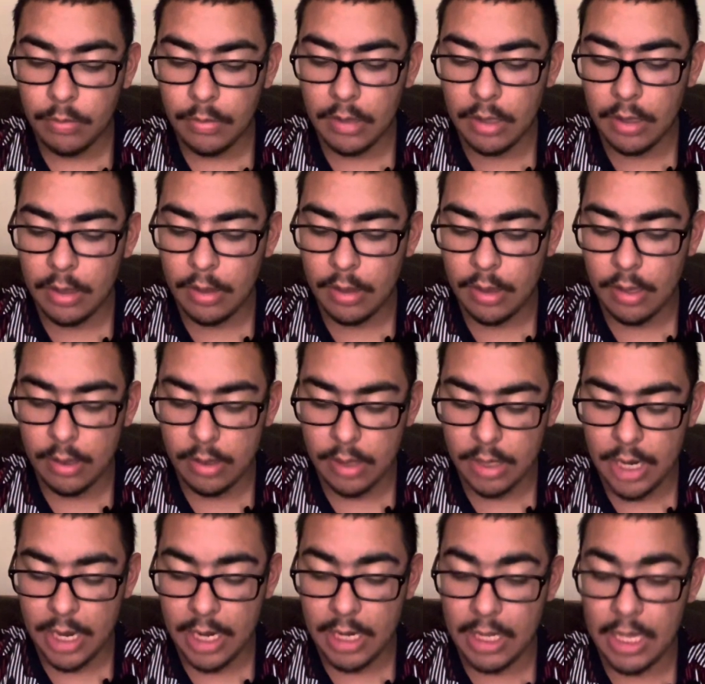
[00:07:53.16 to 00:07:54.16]

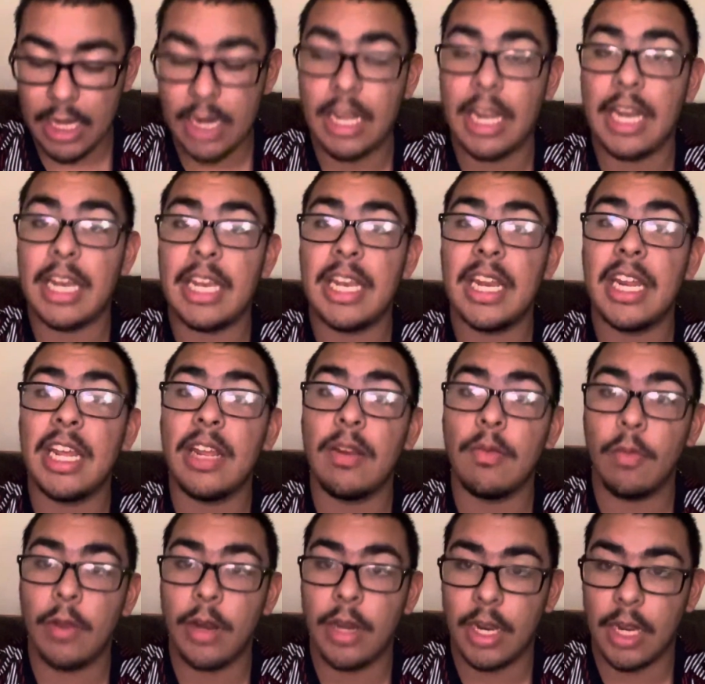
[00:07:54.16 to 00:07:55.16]
Cincinnati getting a need
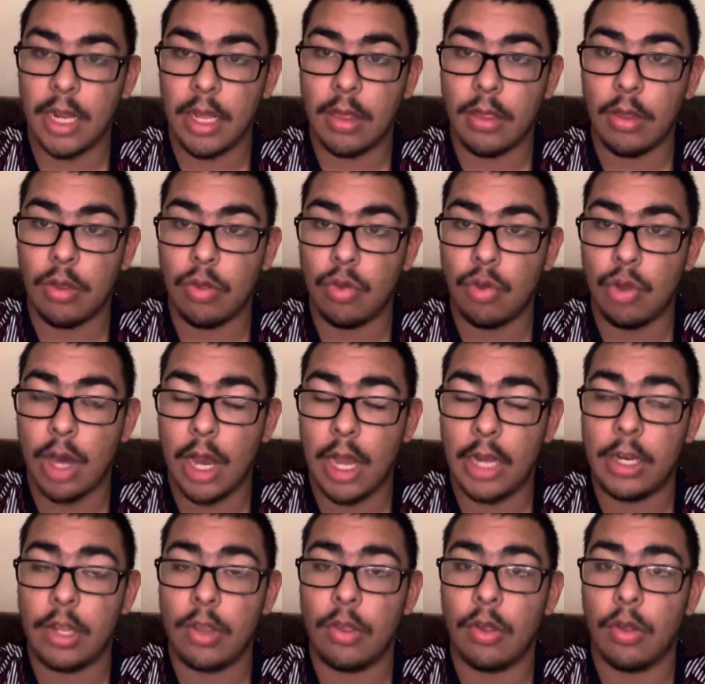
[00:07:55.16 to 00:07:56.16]
win against the
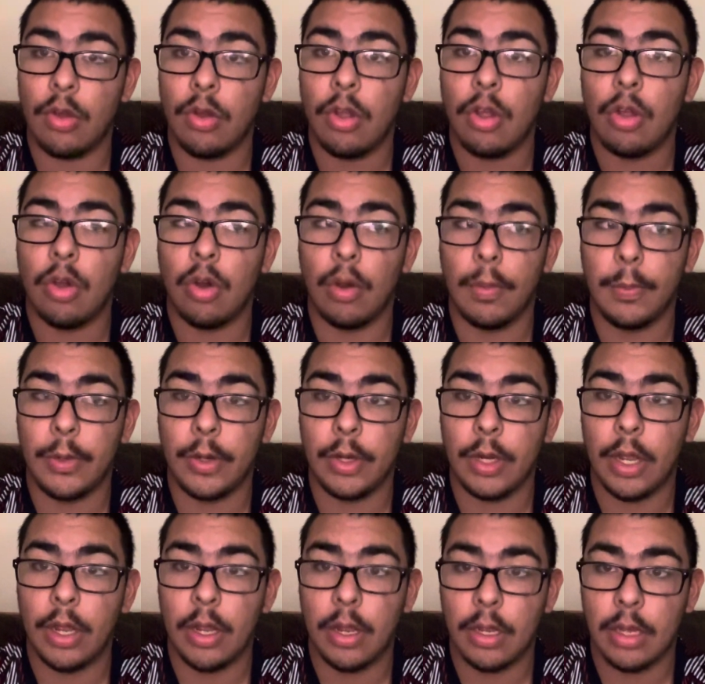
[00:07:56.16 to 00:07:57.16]
Giants, so hoping to
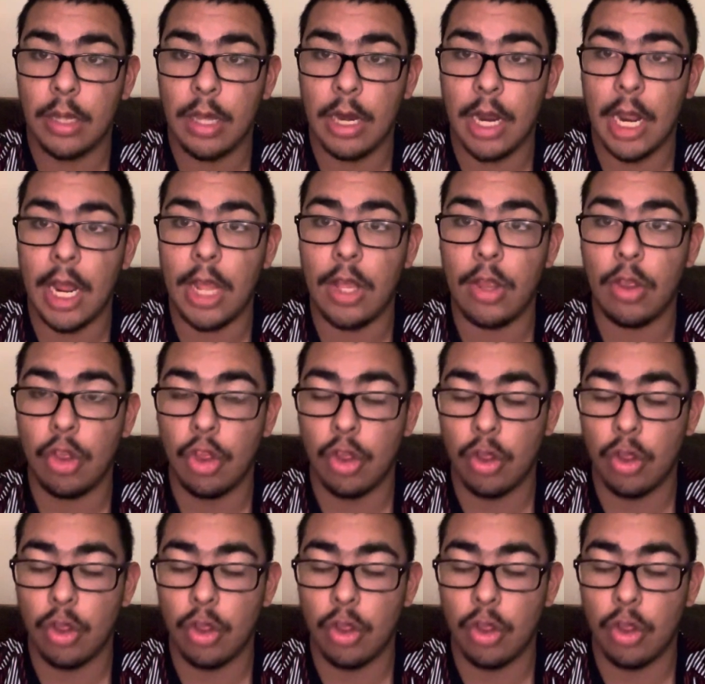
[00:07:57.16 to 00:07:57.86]
get a